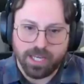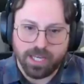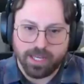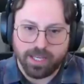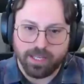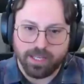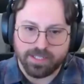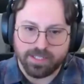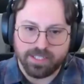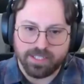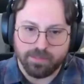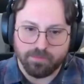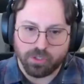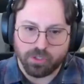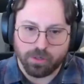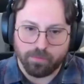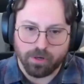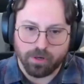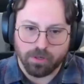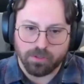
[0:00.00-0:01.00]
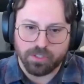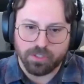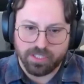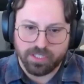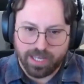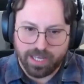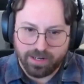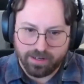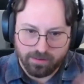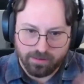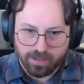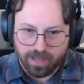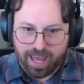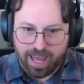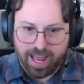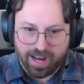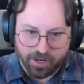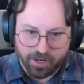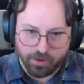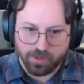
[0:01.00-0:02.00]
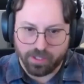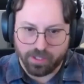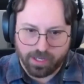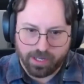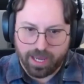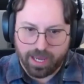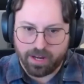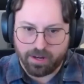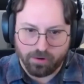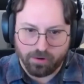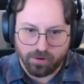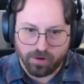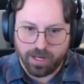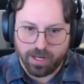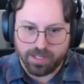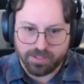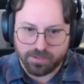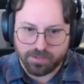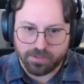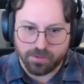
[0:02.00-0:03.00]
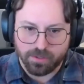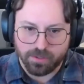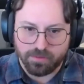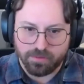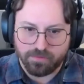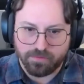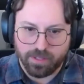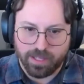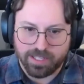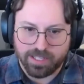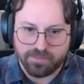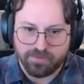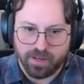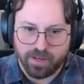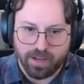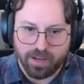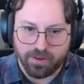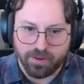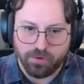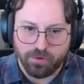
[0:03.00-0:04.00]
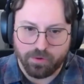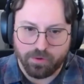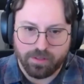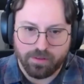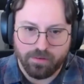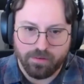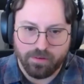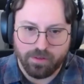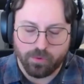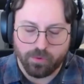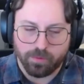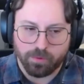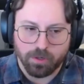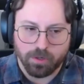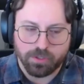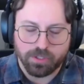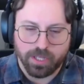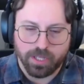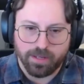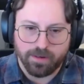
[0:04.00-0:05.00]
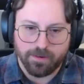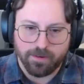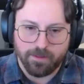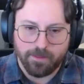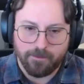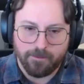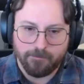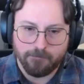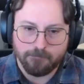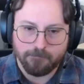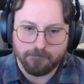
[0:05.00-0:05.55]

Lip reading: like you're taking a similar approach. Does that accurately categorize or sort of classify how you would approach that?